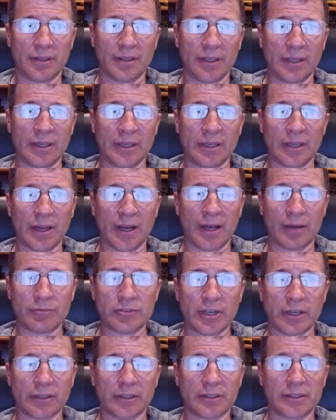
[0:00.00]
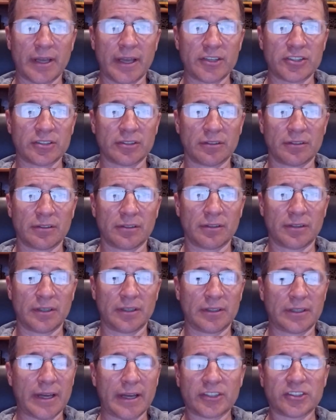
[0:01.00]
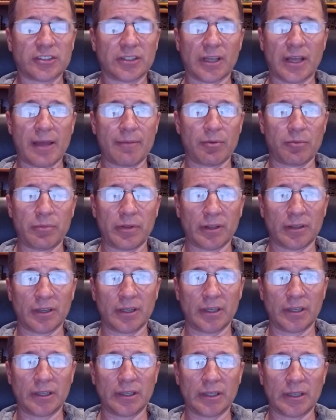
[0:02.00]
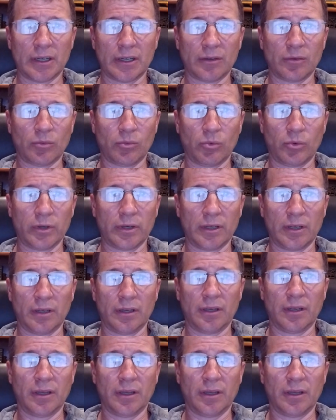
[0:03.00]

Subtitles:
any object detection capability? Wouldn't